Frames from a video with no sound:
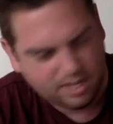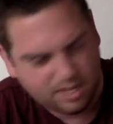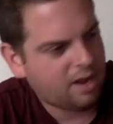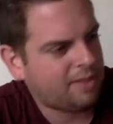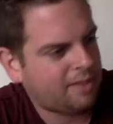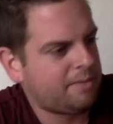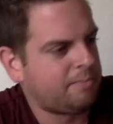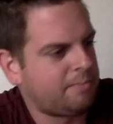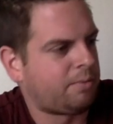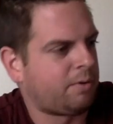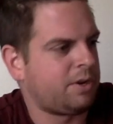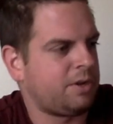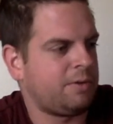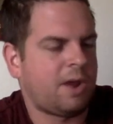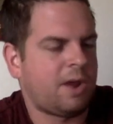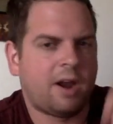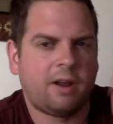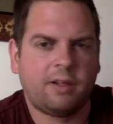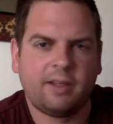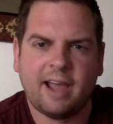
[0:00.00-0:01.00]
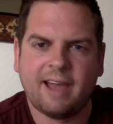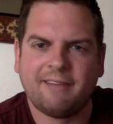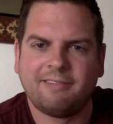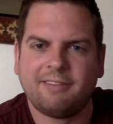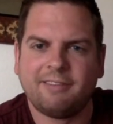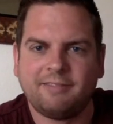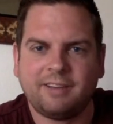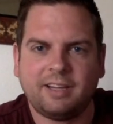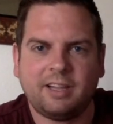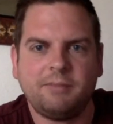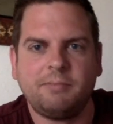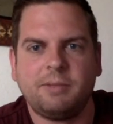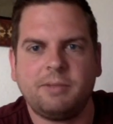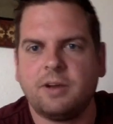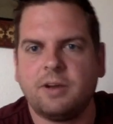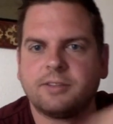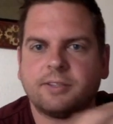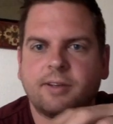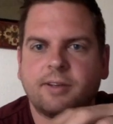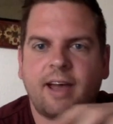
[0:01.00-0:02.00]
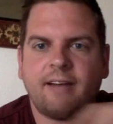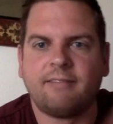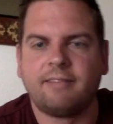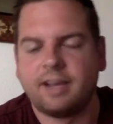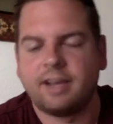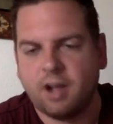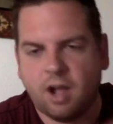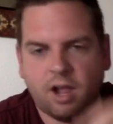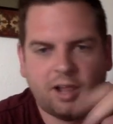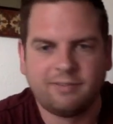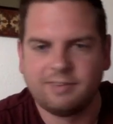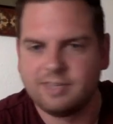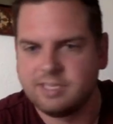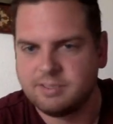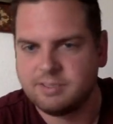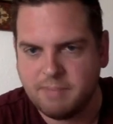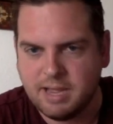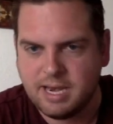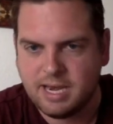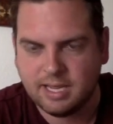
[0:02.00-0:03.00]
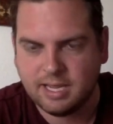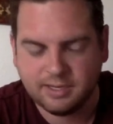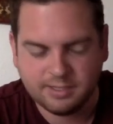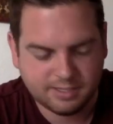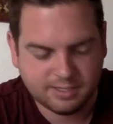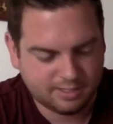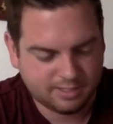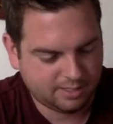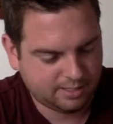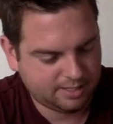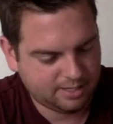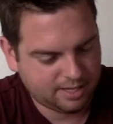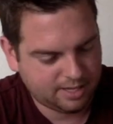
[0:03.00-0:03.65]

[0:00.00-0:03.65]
on the board. You not only have the villain, but you also have all of his minions.